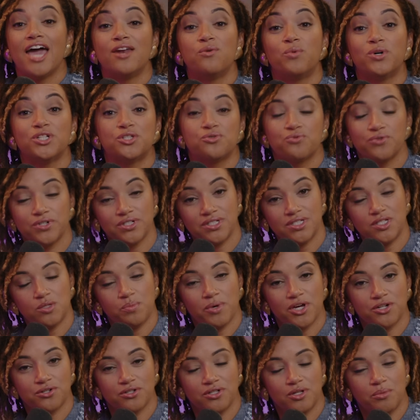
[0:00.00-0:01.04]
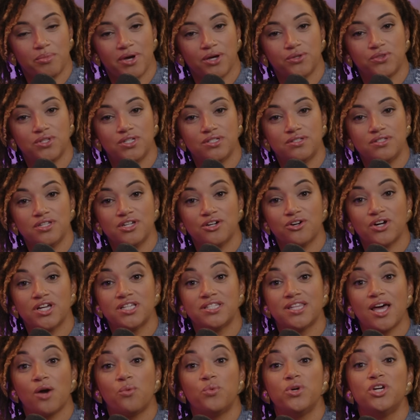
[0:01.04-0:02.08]
And what's really special about this year
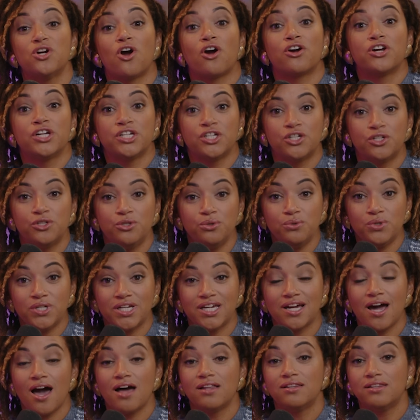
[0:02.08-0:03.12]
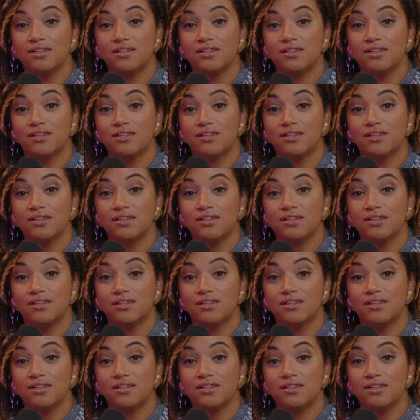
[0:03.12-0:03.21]
is that we are including